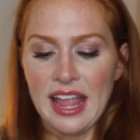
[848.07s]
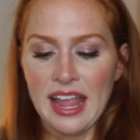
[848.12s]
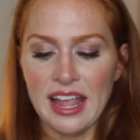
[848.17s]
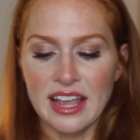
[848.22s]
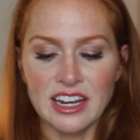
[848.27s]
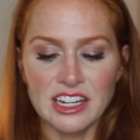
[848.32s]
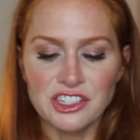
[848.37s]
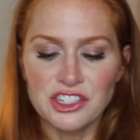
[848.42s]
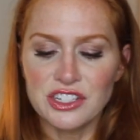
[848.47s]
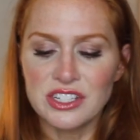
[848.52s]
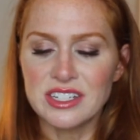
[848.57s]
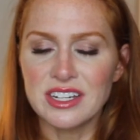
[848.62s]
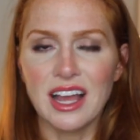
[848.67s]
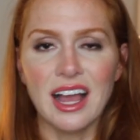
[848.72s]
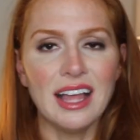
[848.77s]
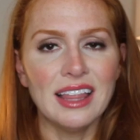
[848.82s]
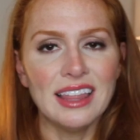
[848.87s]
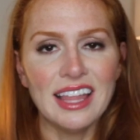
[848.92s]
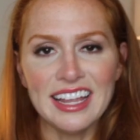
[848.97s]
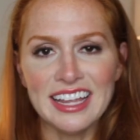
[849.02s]
And
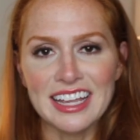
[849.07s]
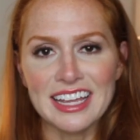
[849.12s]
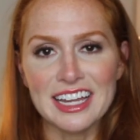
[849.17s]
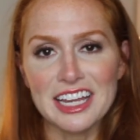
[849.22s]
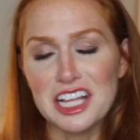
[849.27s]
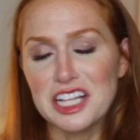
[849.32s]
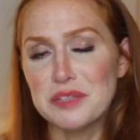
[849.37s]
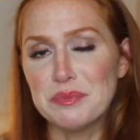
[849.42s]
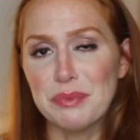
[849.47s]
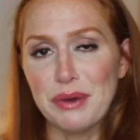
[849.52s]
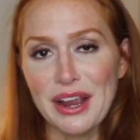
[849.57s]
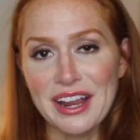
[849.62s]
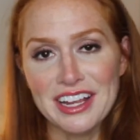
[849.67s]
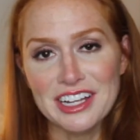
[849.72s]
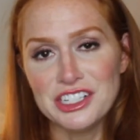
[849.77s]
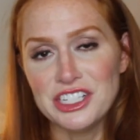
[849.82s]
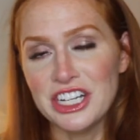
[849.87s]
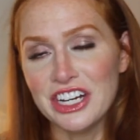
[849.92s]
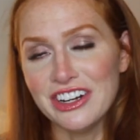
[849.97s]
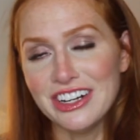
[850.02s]
I like it. It's bright
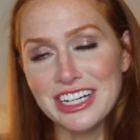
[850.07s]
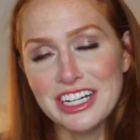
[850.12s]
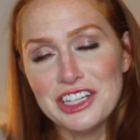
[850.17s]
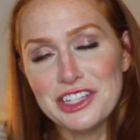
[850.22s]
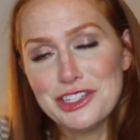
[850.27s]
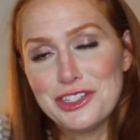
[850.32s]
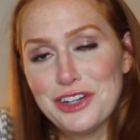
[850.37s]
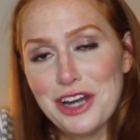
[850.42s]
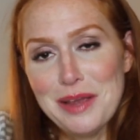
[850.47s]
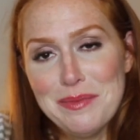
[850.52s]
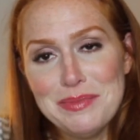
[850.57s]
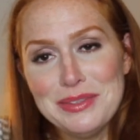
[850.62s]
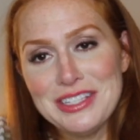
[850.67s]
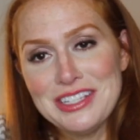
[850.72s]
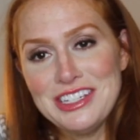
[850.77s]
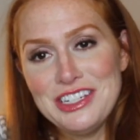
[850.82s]
and cheery, and it's stripes,